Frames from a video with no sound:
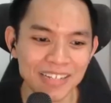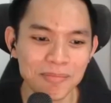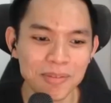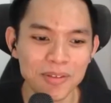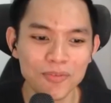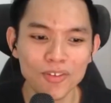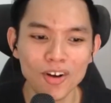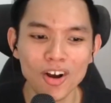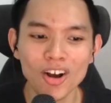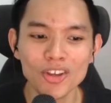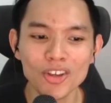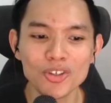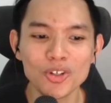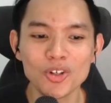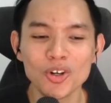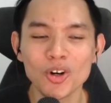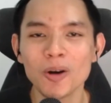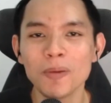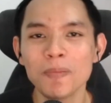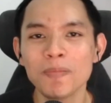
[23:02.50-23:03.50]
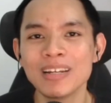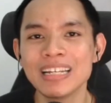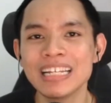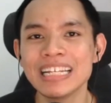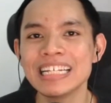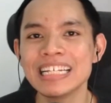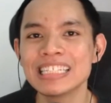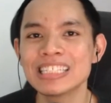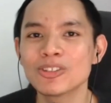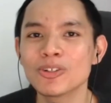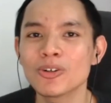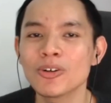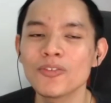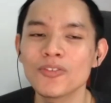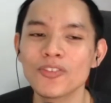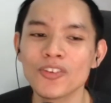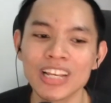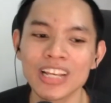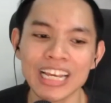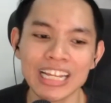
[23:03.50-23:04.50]
and before you go, please don't
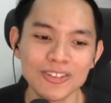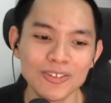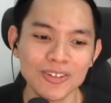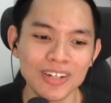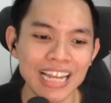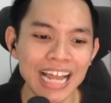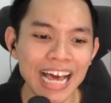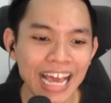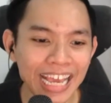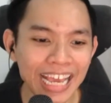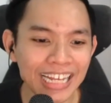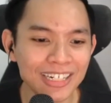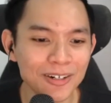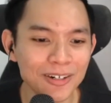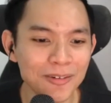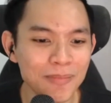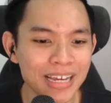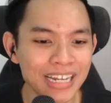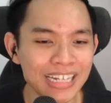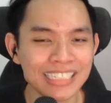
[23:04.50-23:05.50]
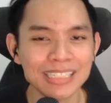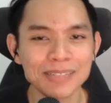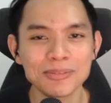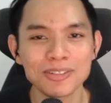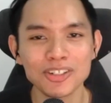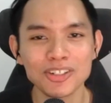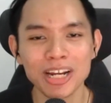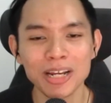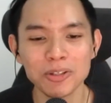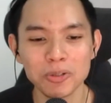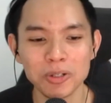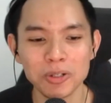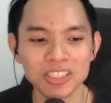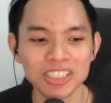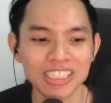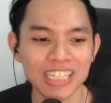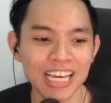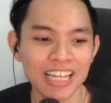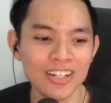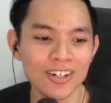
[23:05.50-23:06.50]
forget to like, comment, and subscribe to our
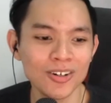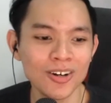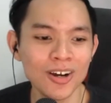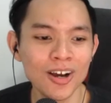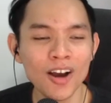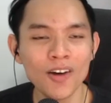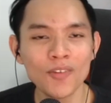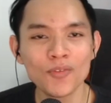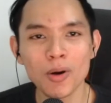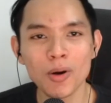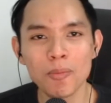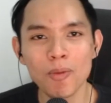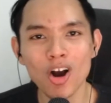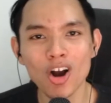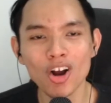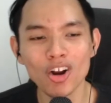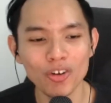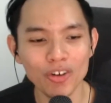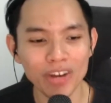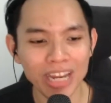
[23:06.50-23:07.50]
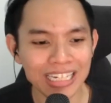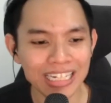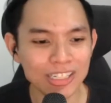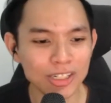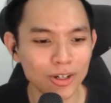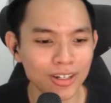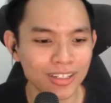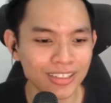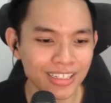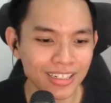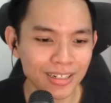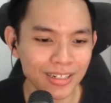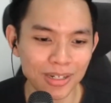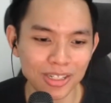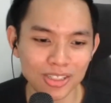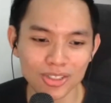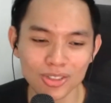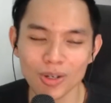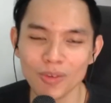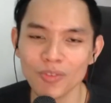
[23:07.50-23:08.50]
channel for more great content
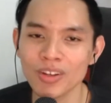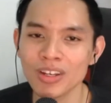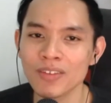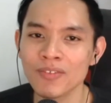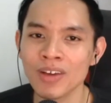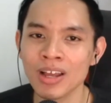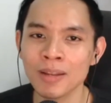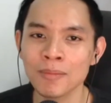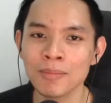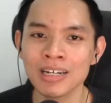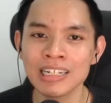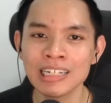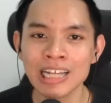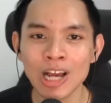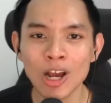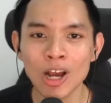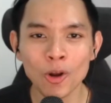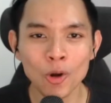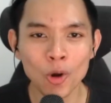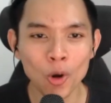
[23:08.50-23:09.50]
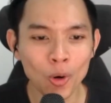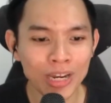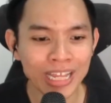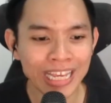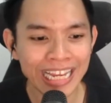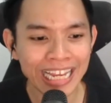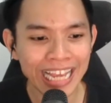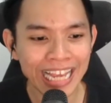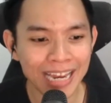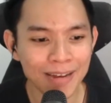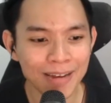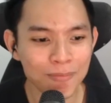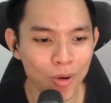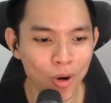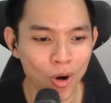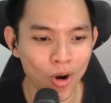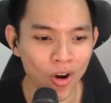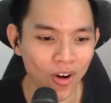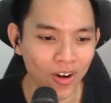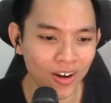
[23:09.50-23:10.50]
about software development, coding, and
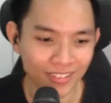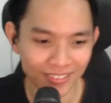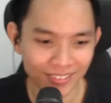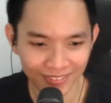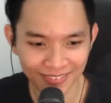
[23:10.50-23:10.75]
more.